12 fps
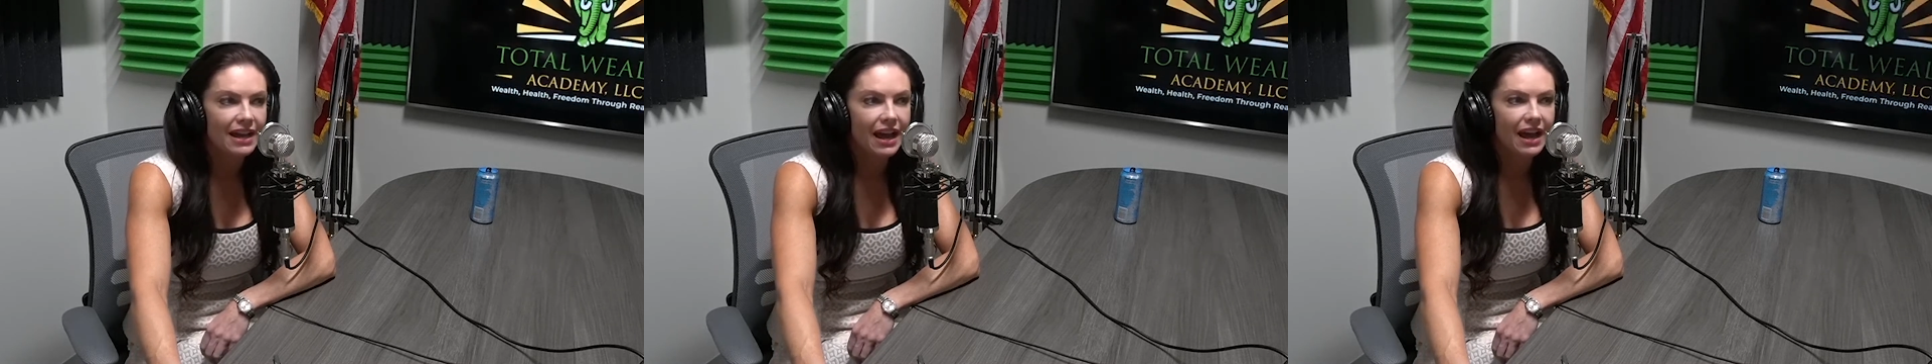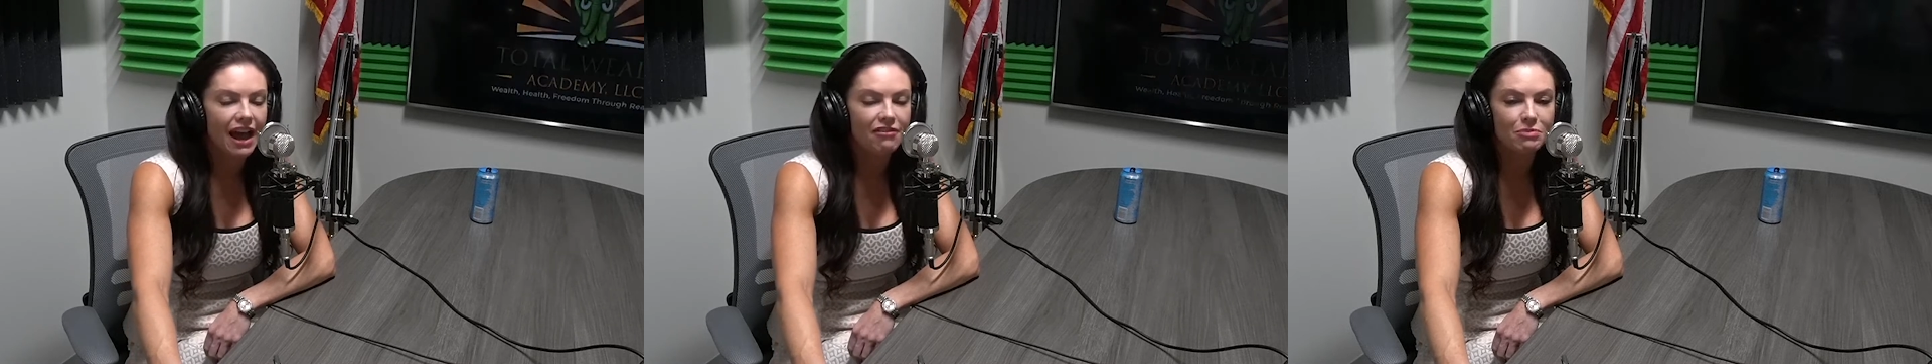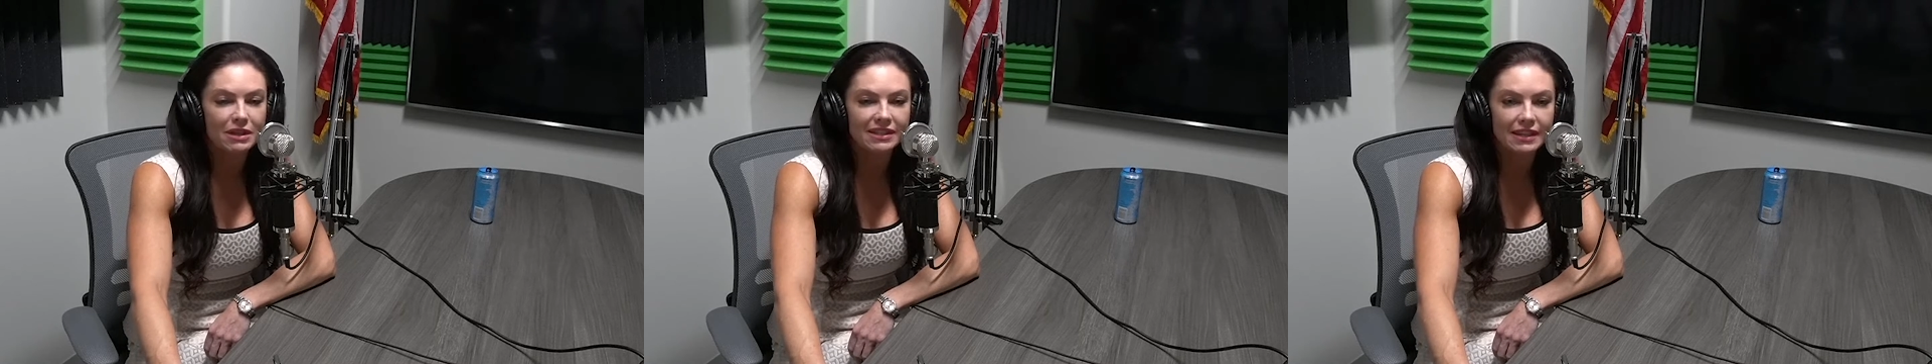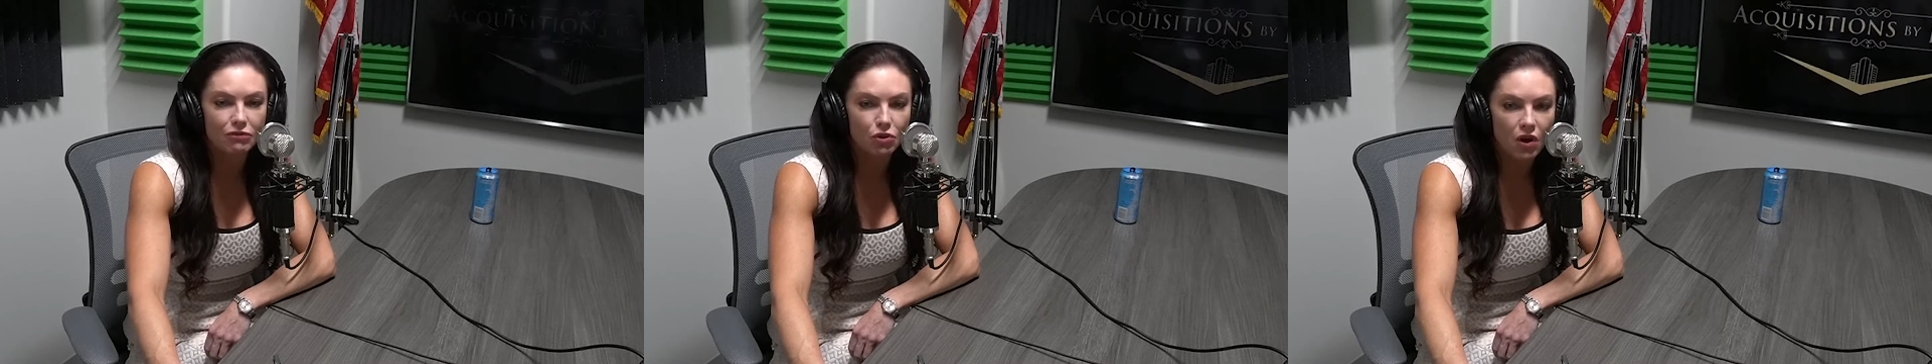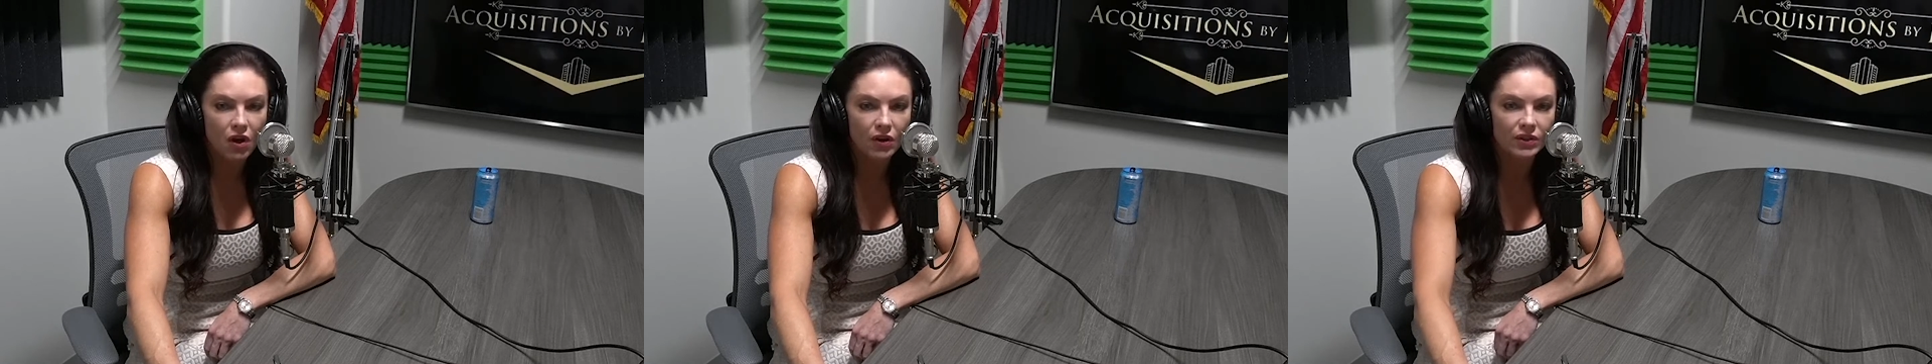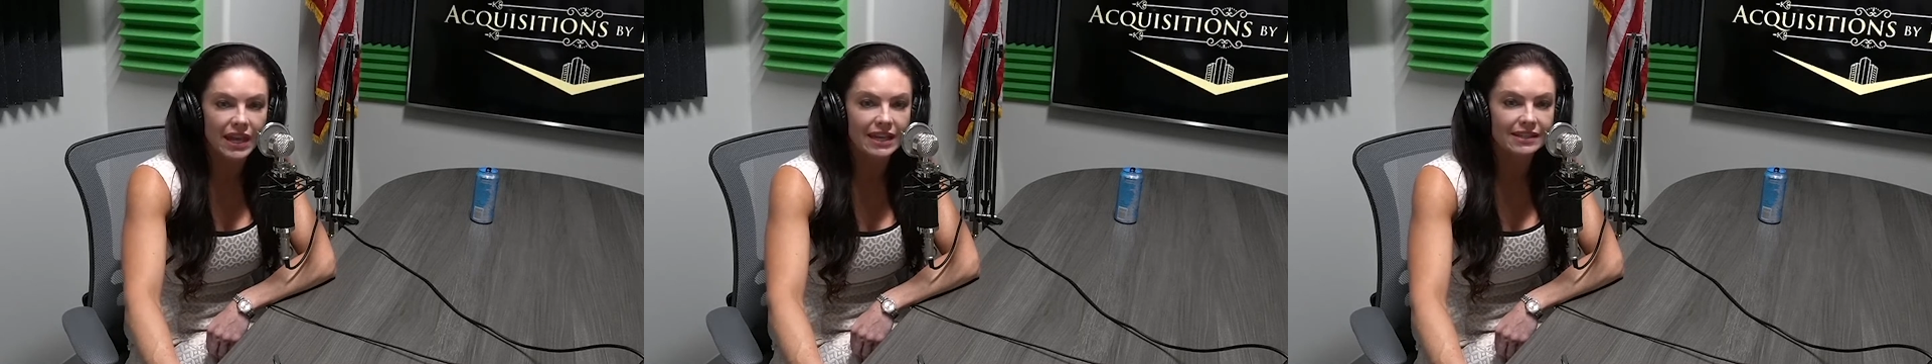Uh, I've made several
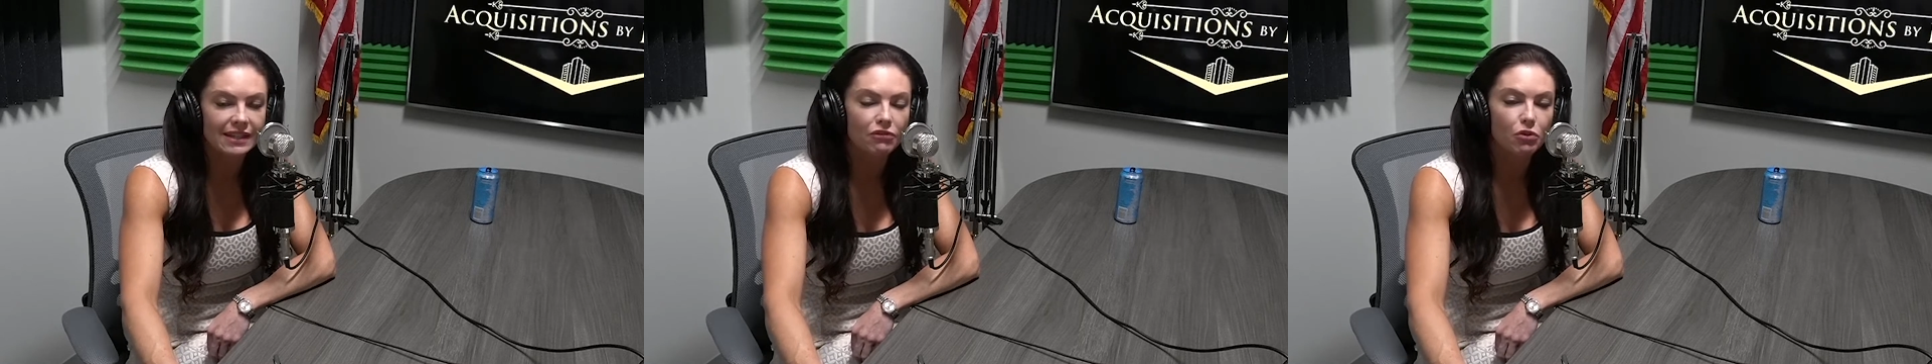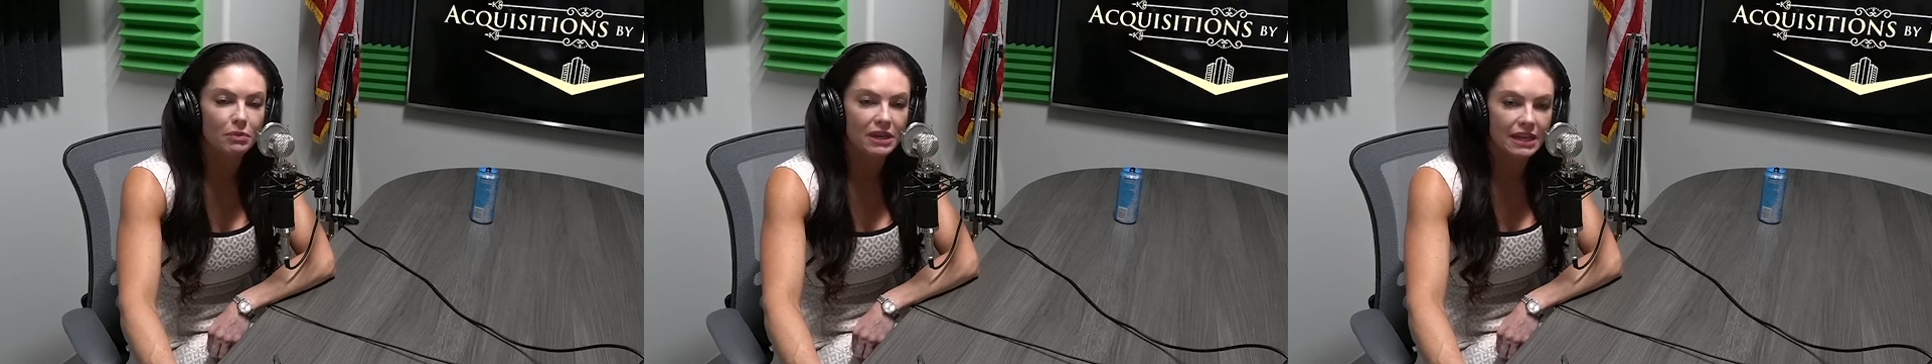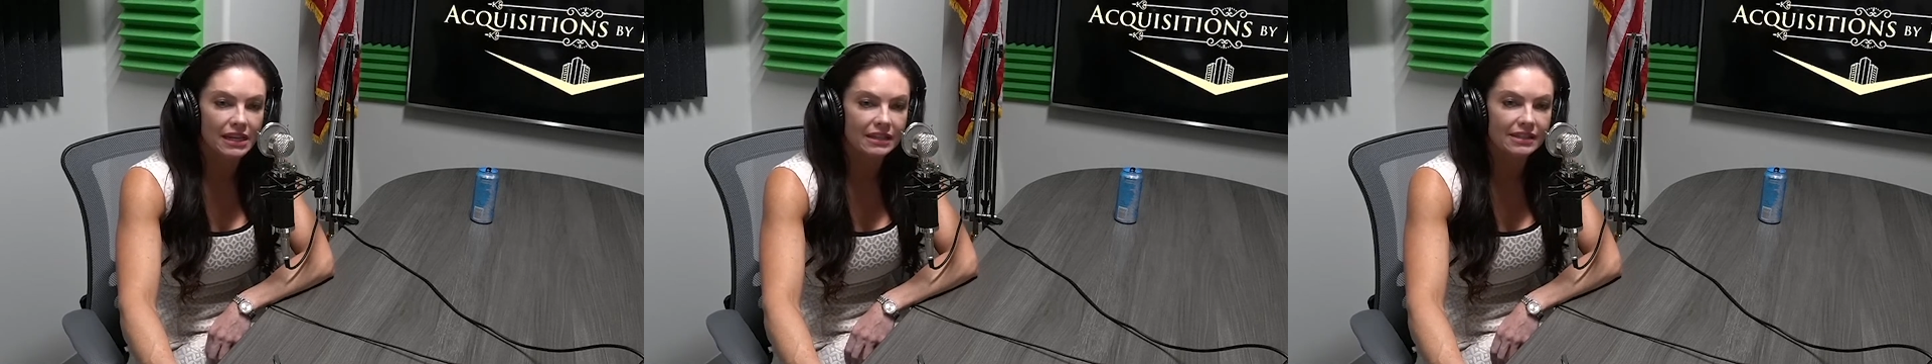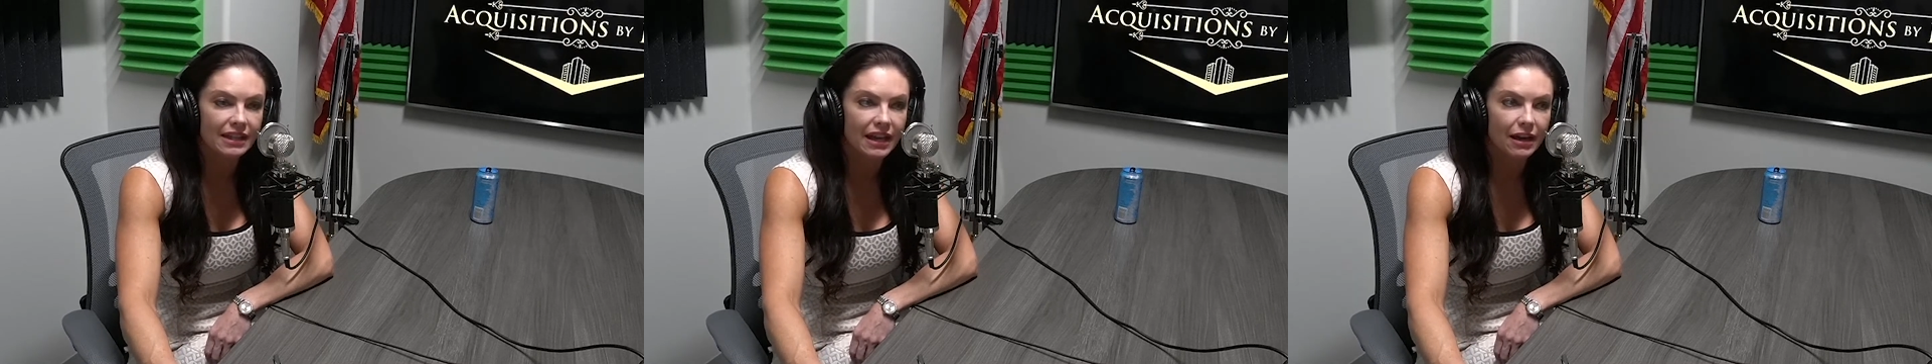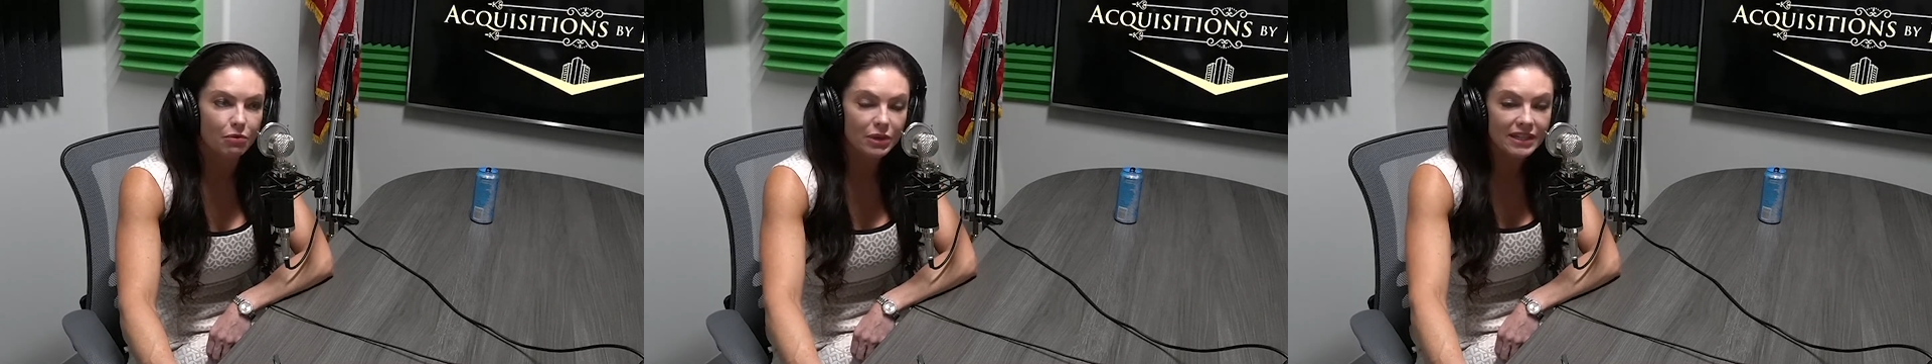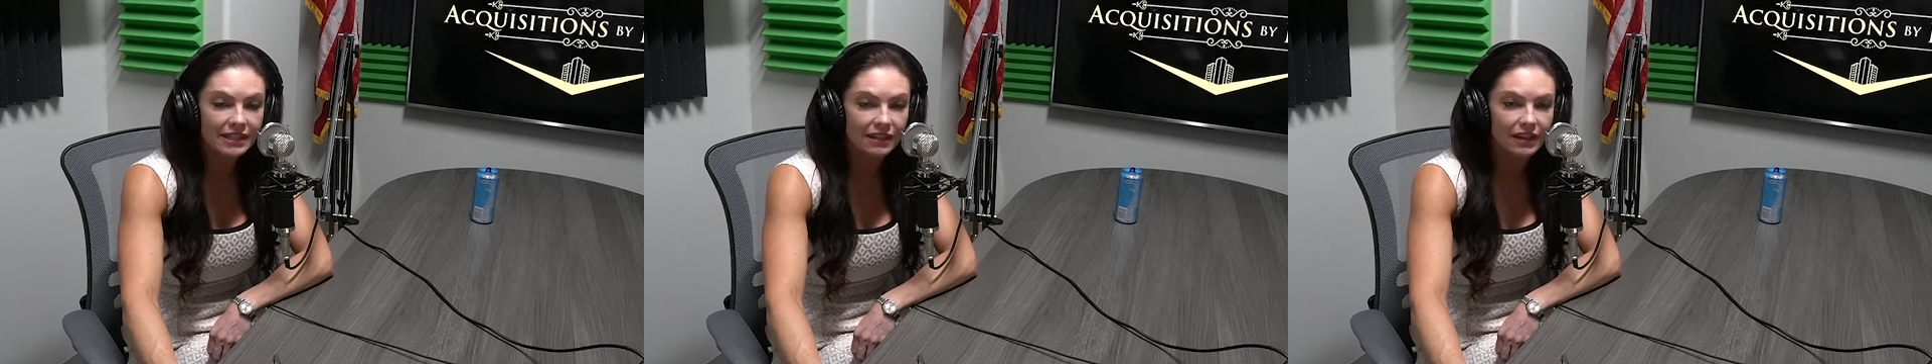calls, had several meetings uh,
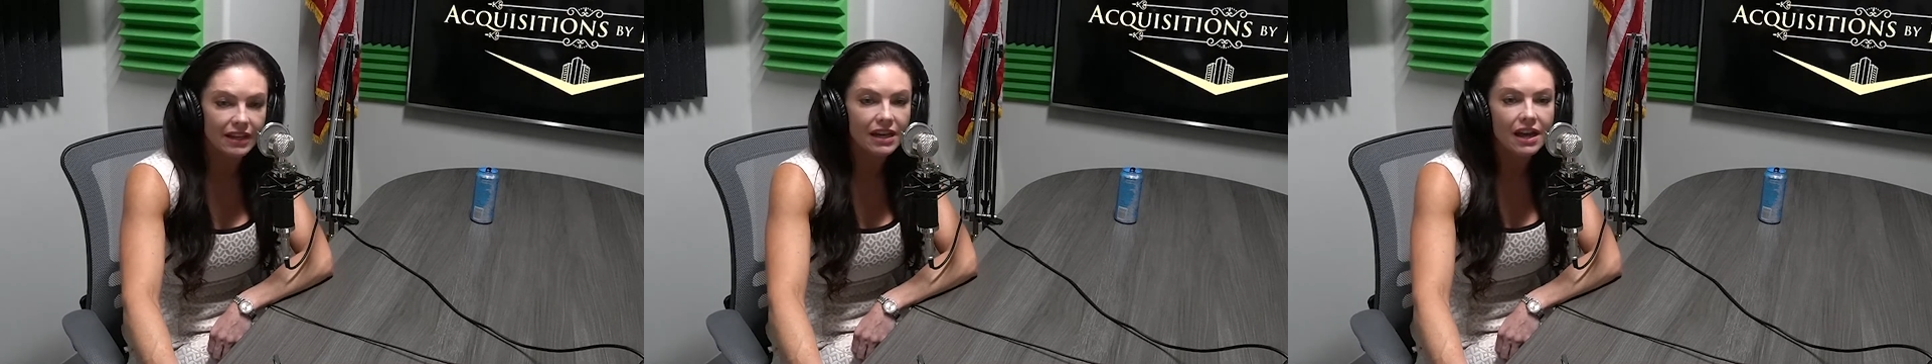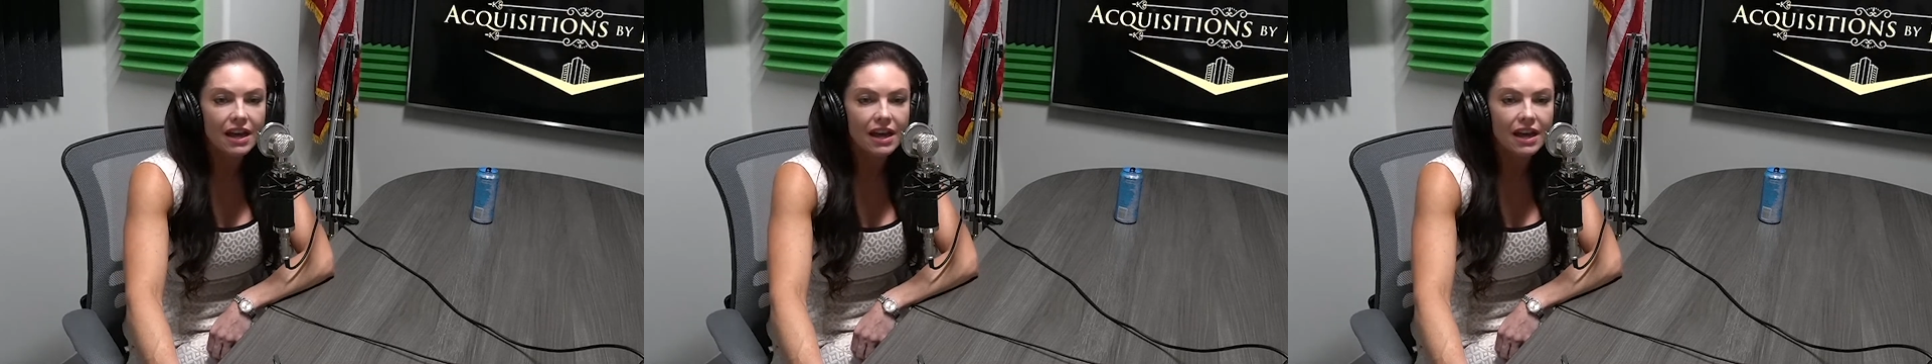recently